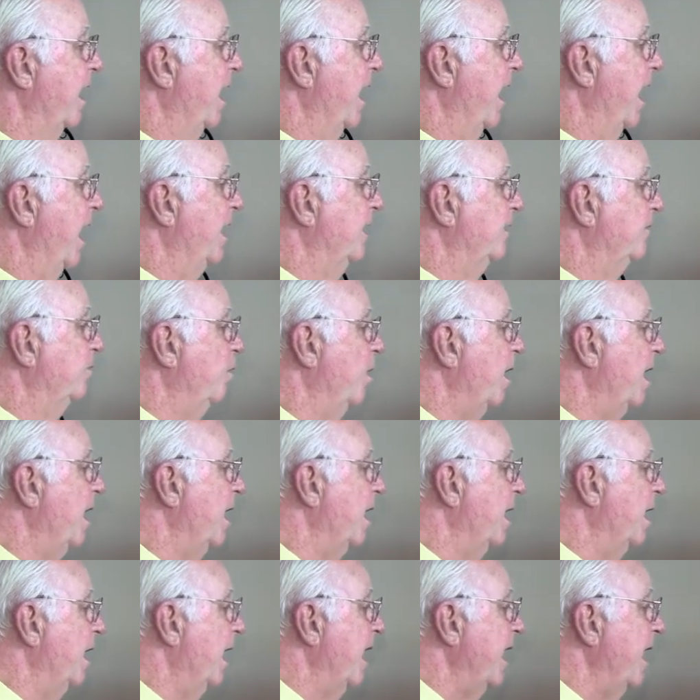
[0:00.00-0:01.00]
as
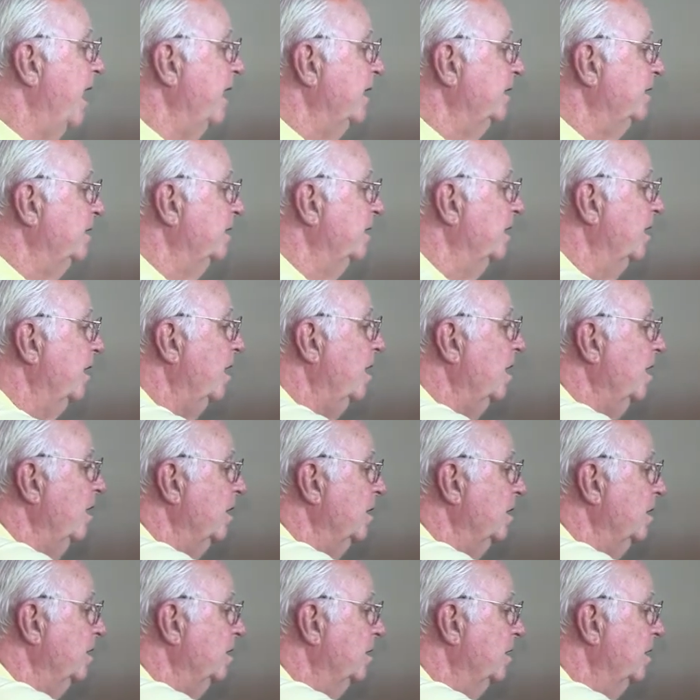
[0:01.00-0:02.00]
well as
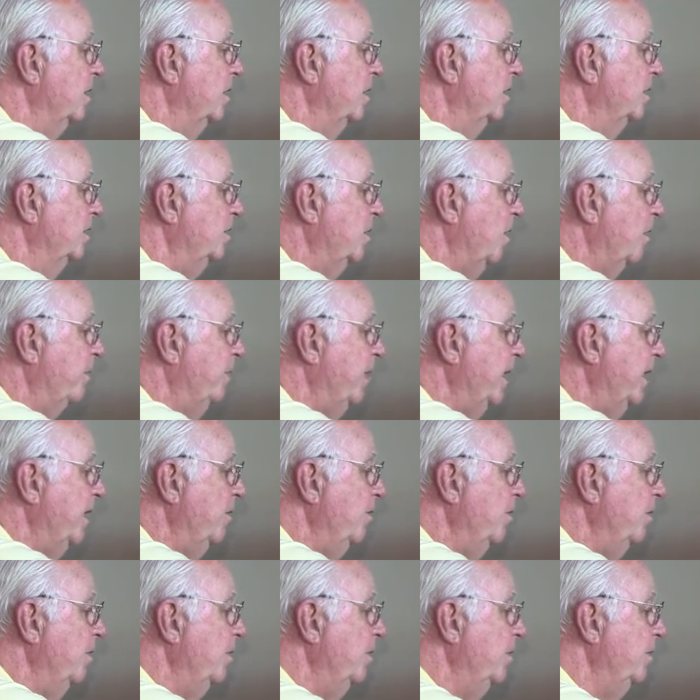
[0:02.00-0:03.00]
her torpedo
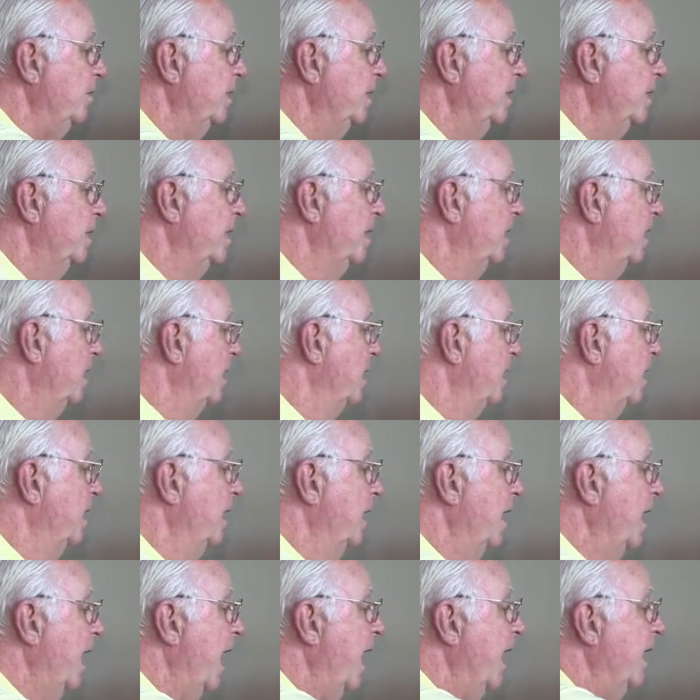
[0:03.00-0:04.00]
room
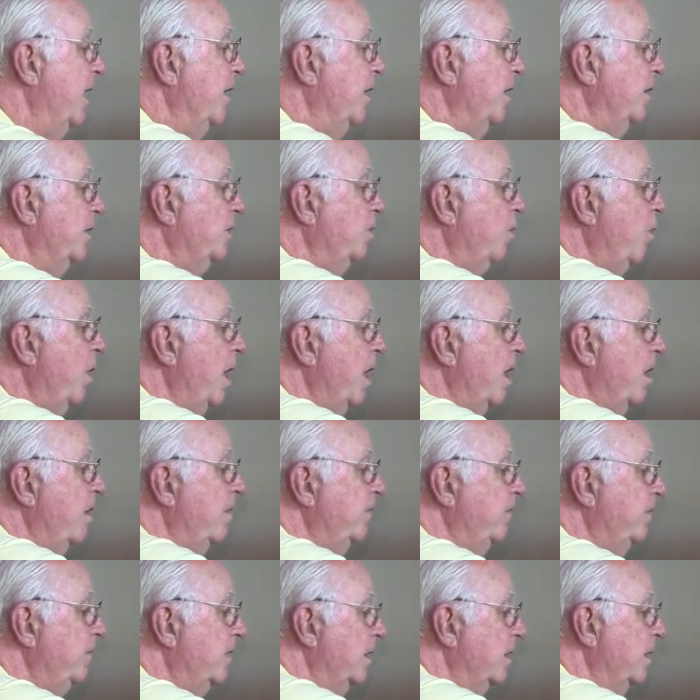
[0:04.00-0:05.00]
and her
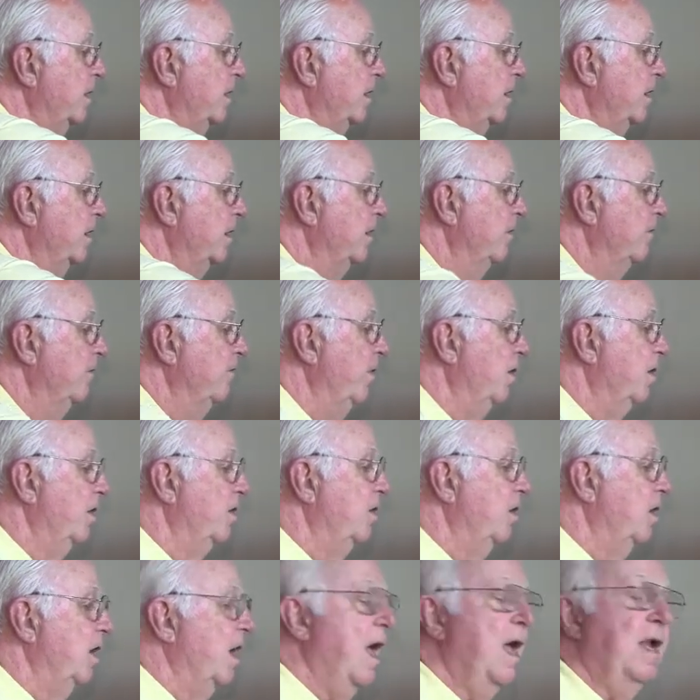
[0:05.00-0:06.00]
12
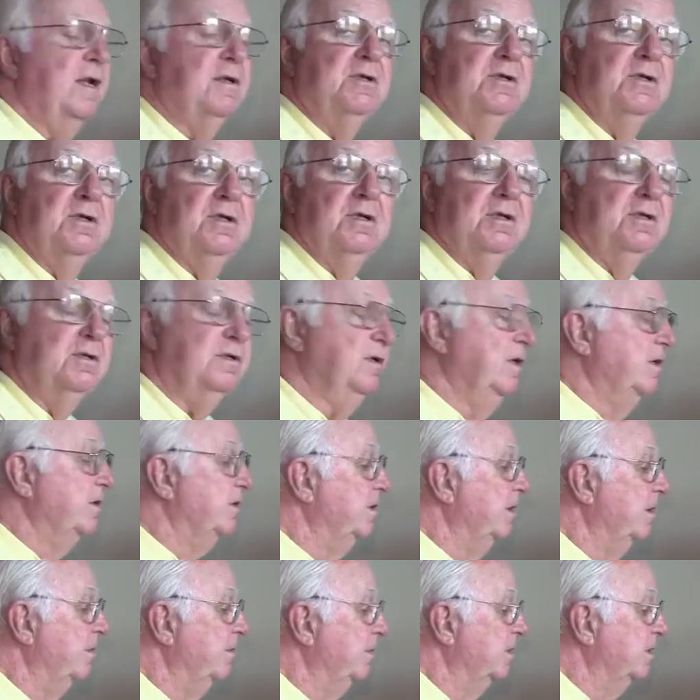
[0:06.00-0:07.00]
vertical launch
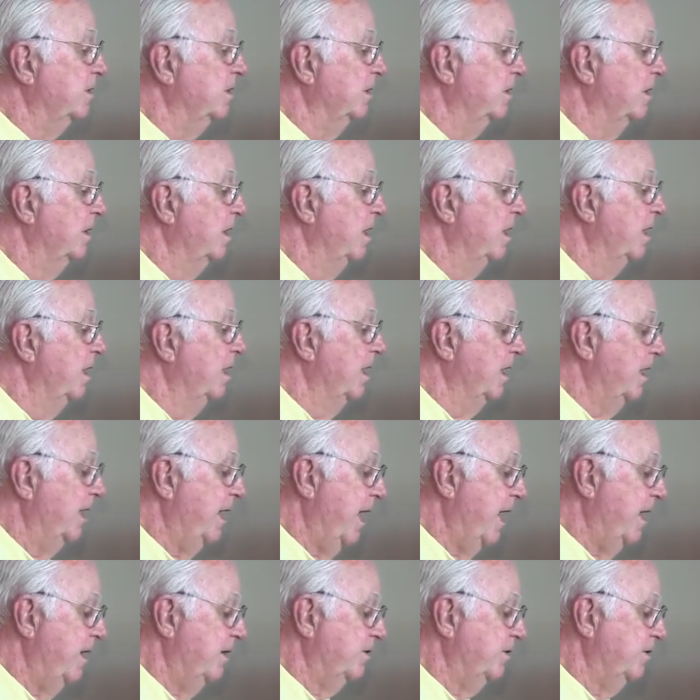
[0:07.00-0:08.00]
systems,
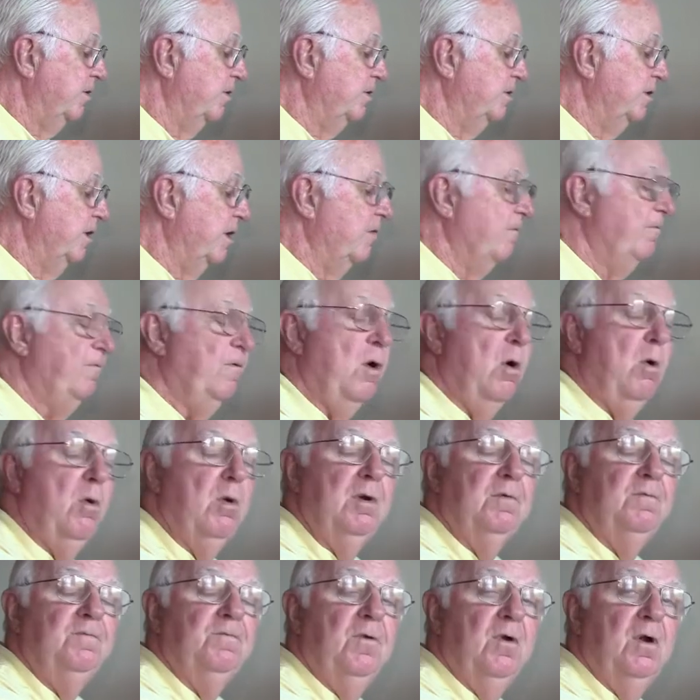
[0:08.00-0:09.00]
canisters that are
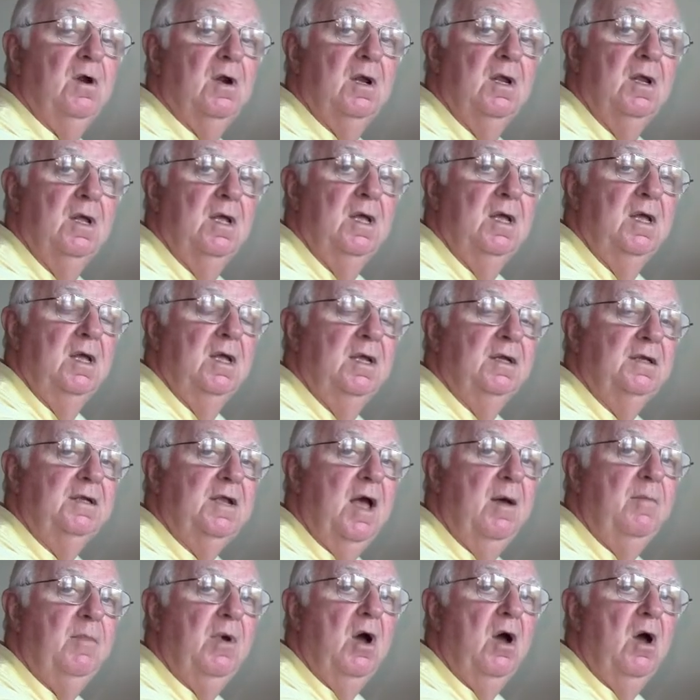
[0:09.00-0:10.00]
forward for
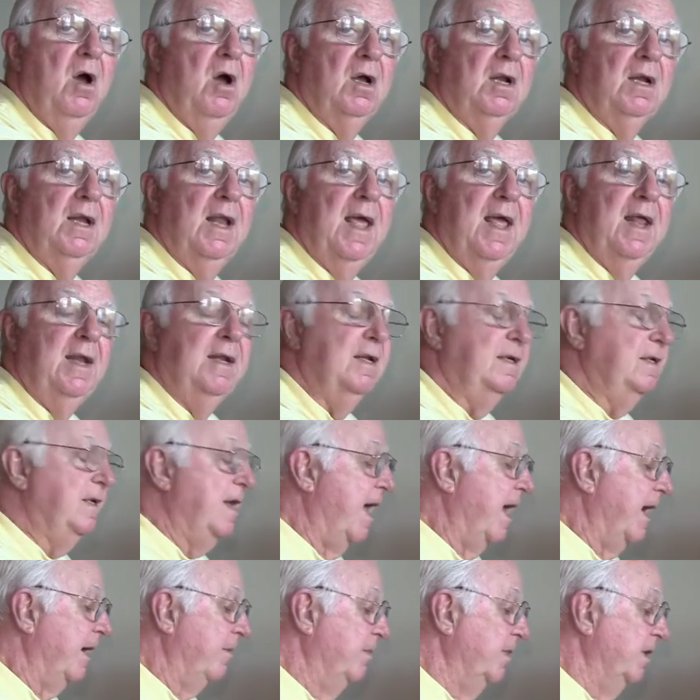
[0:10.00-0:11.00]
Tomahawk land
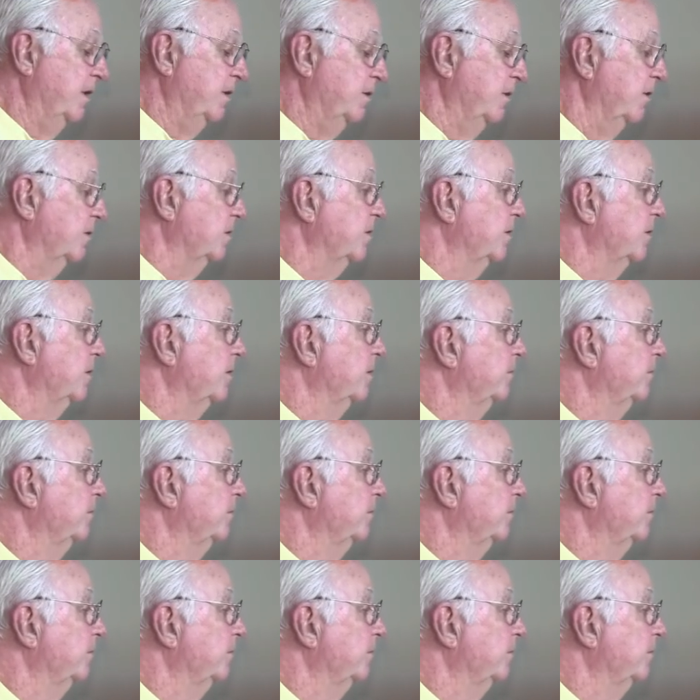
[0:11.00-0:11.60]
attack missiles.